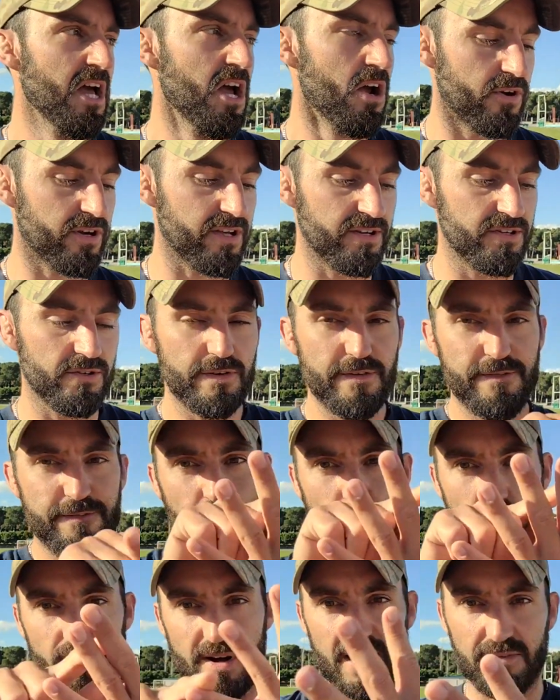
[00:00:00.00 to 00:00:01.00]
We're gonna do
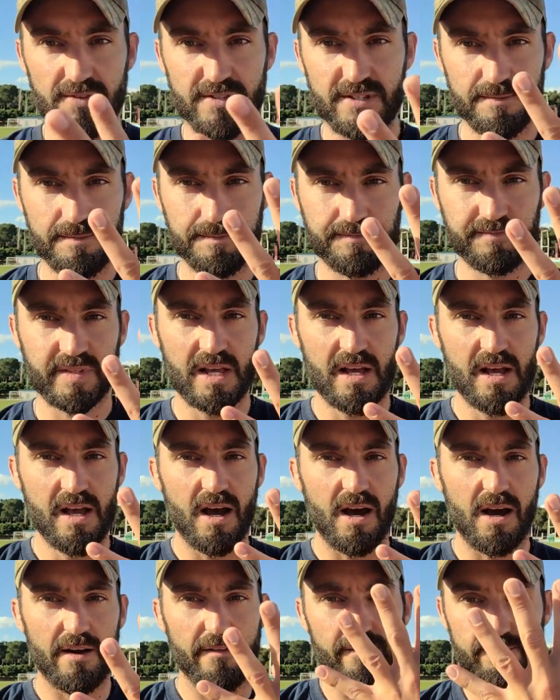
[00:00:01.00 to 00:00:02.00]
4 rounds.
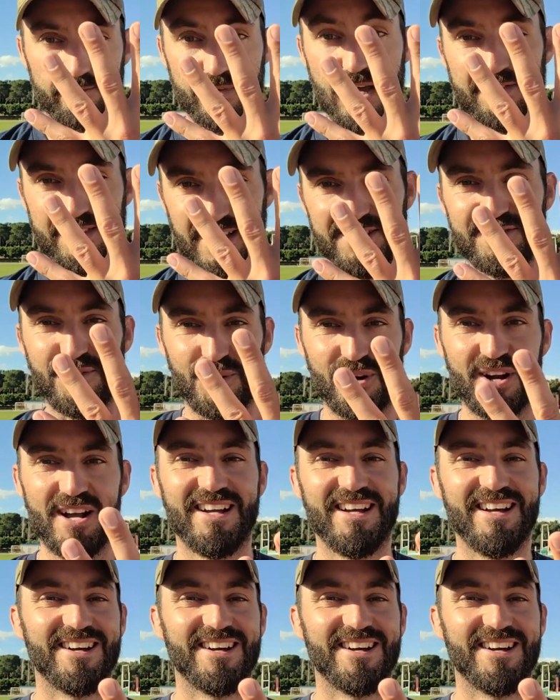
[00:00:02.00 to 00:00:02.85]
That's 4.